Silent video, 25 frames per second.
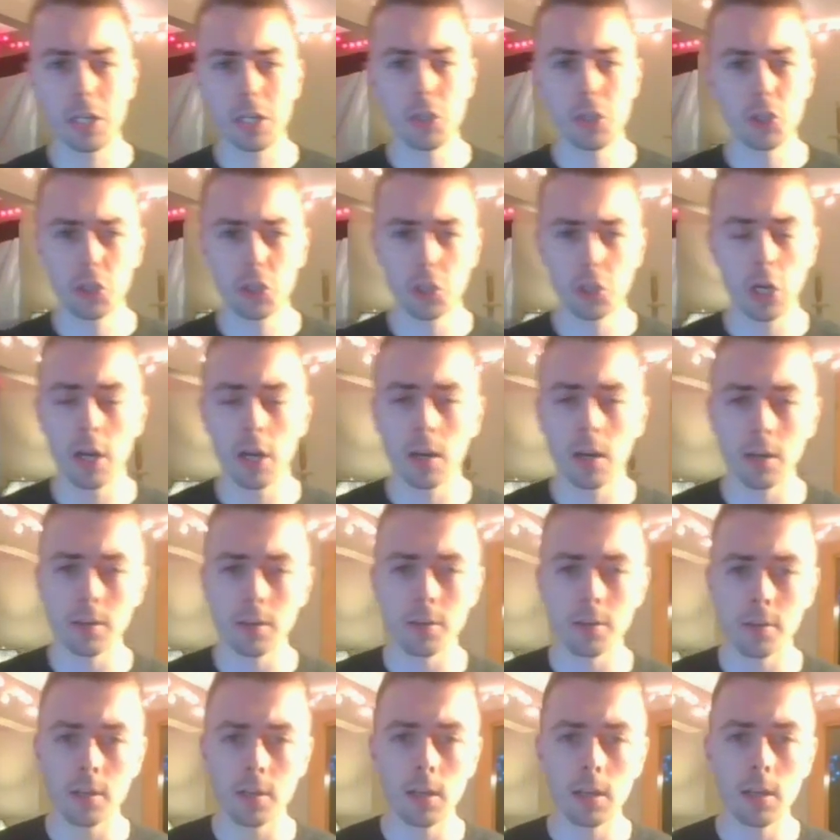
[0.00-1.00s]

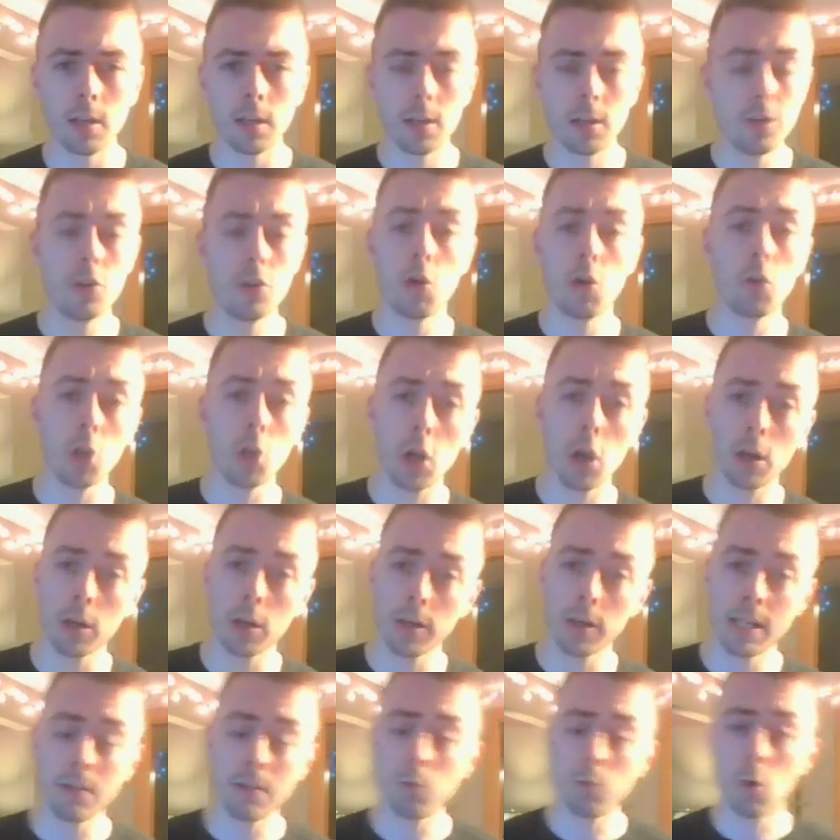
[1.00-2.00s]
concerns no
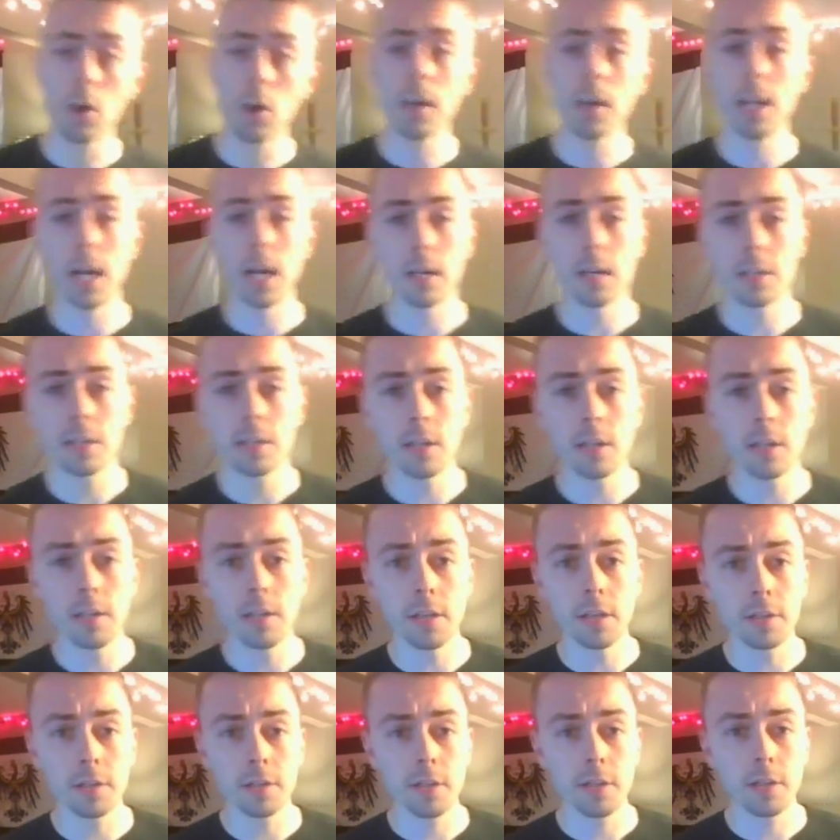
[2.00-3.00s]
longer need worry us in
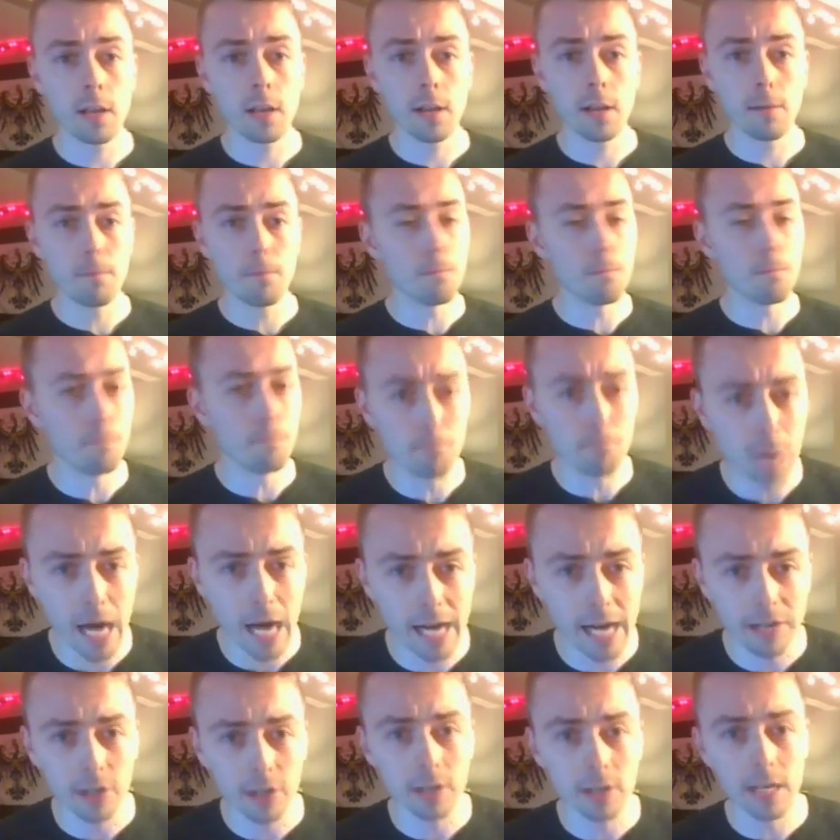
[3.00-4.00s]
this
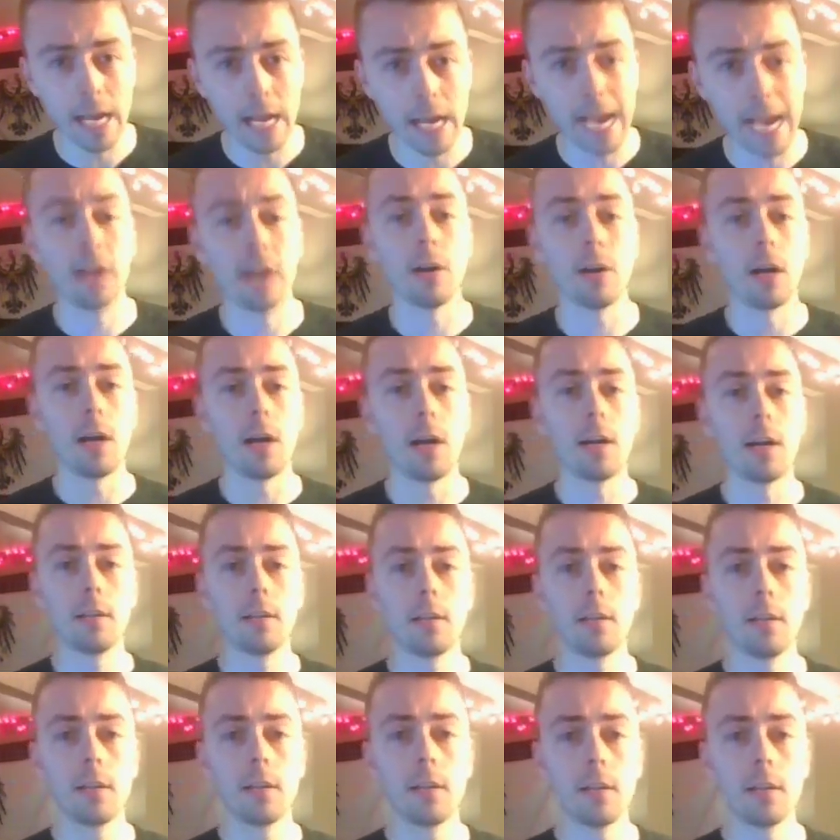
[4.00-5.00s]
modern era.
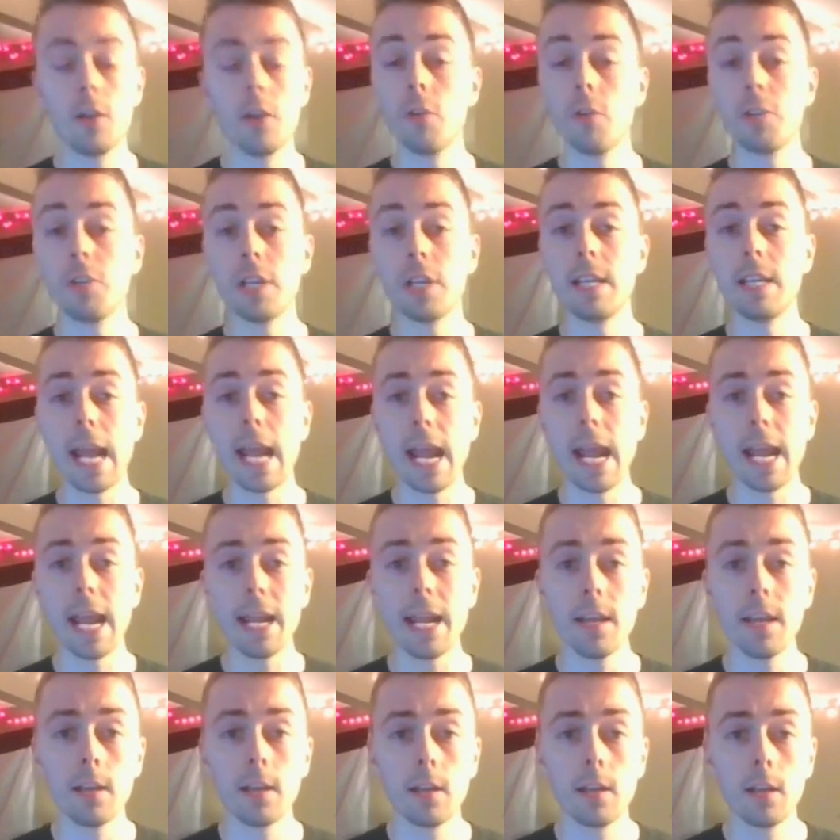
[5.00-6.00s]
No,
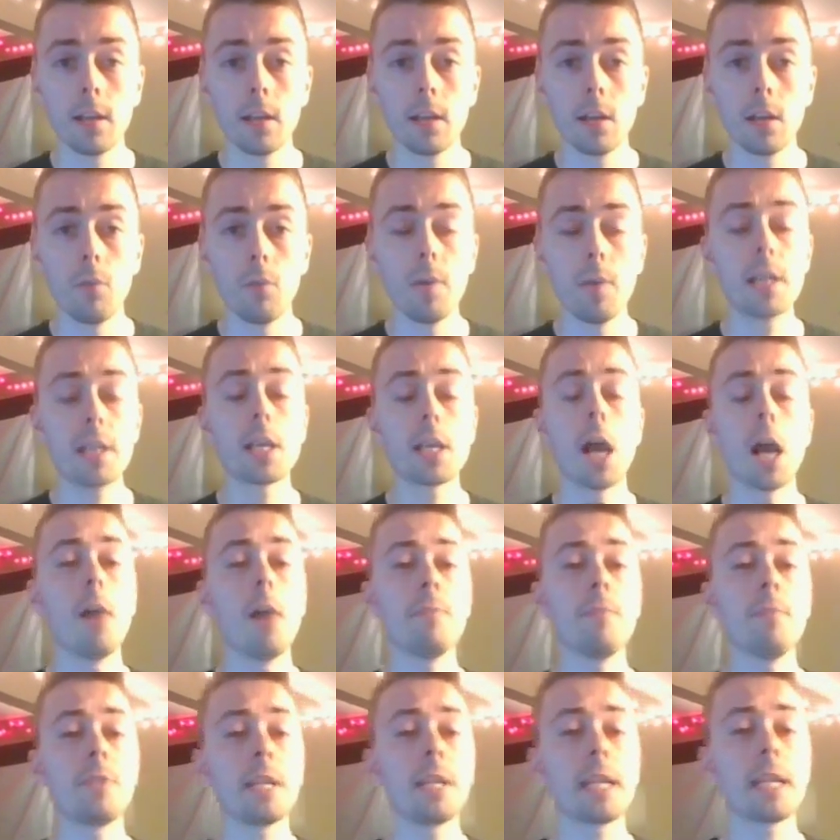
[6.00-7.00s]
today we
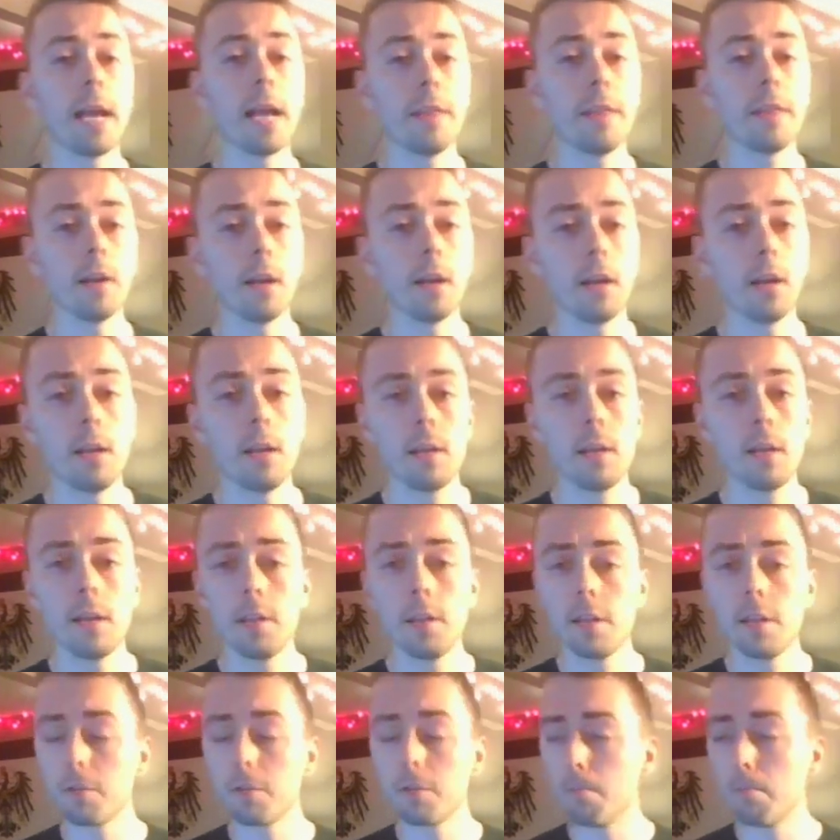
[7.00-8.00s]
come together,
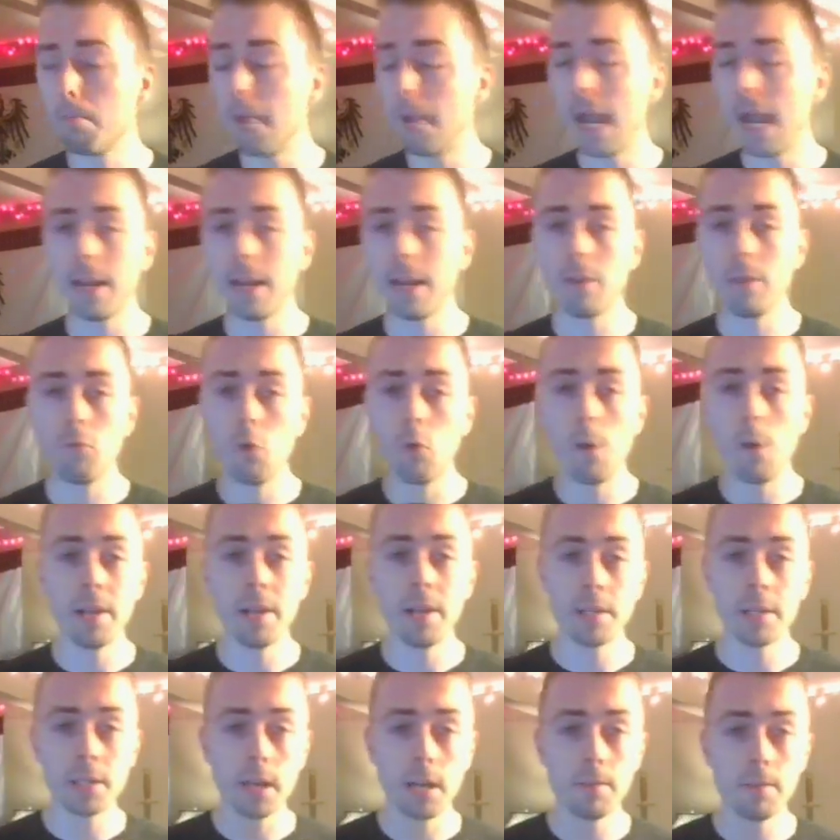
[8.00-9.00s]
this man and
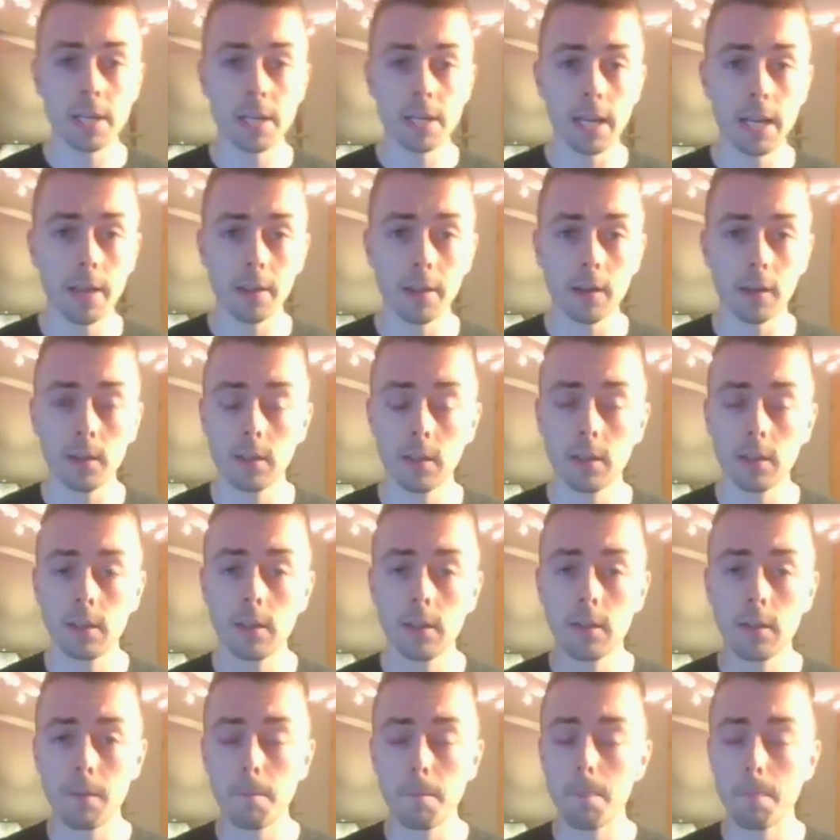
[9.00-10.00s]
woman come together
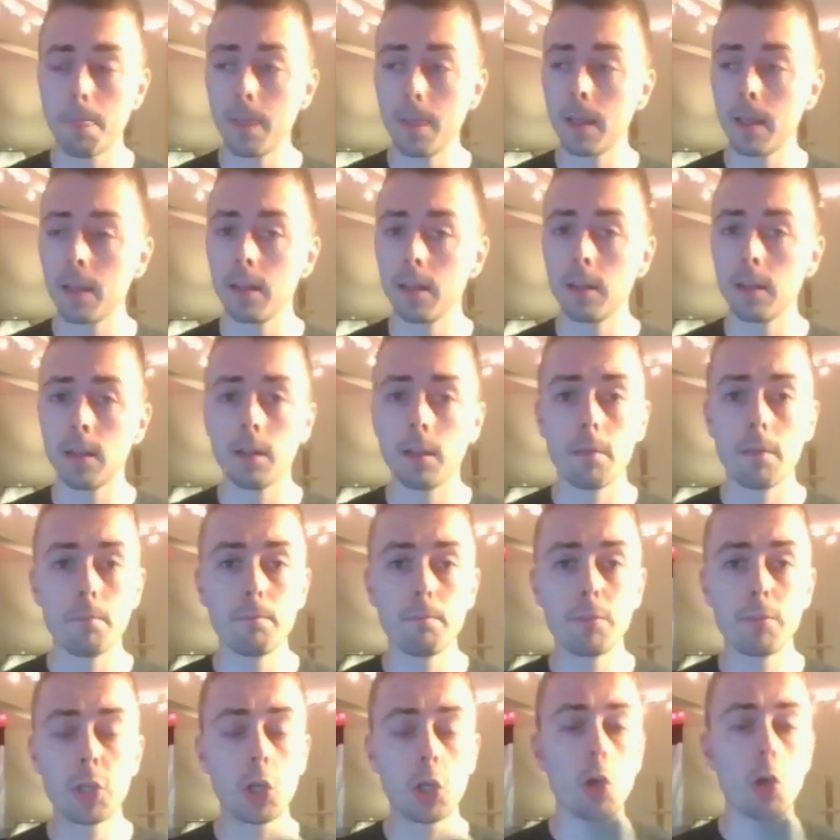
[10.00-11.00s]

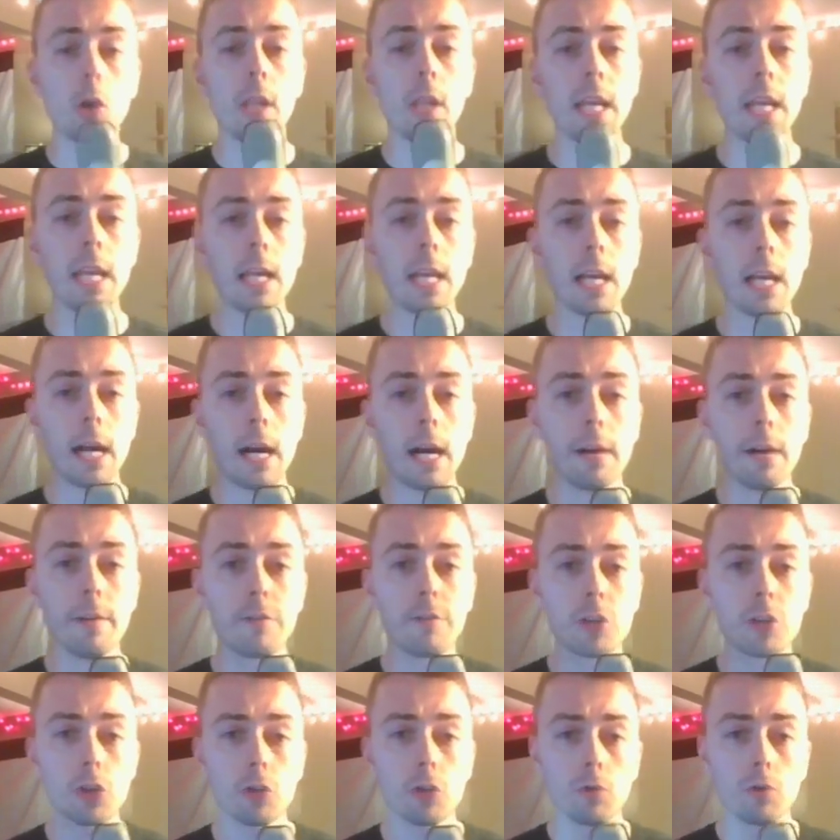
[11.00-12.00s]
purely out
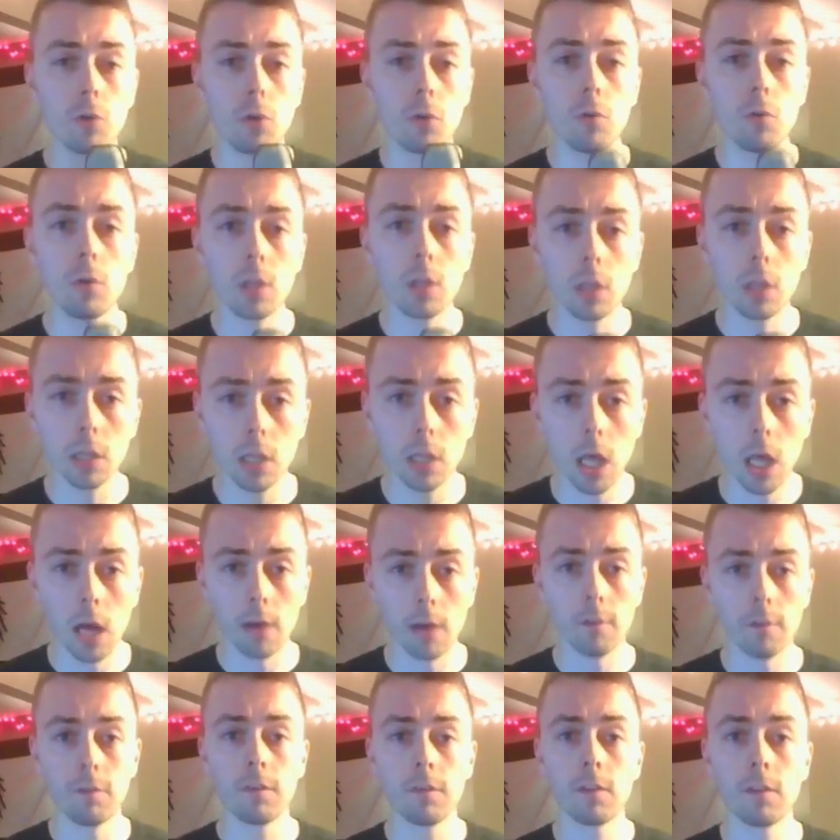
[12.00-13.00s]
of true
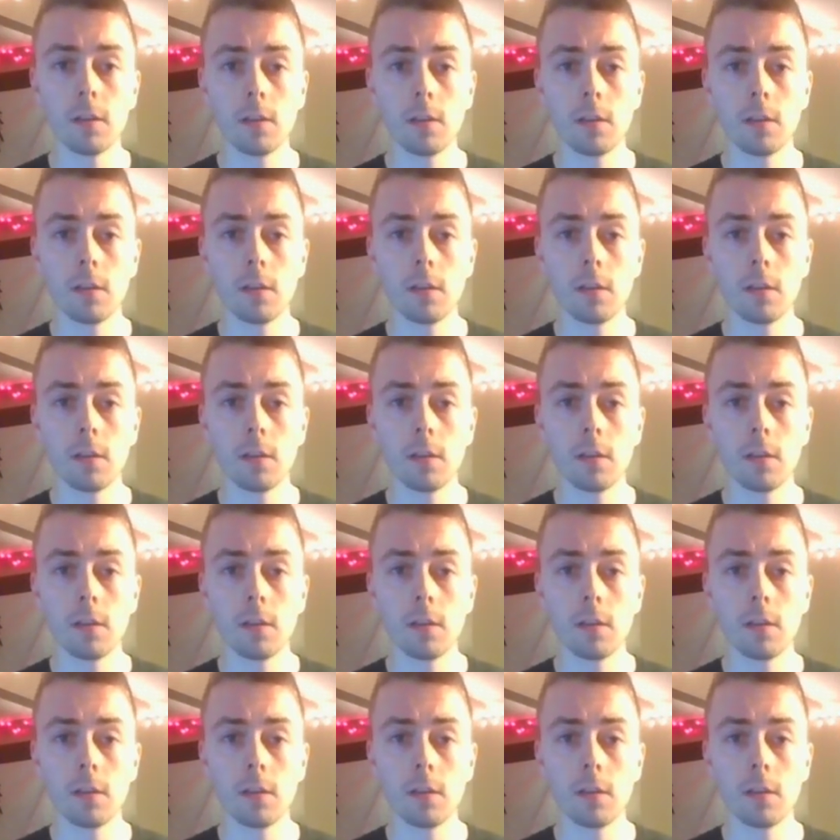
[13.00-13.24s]
love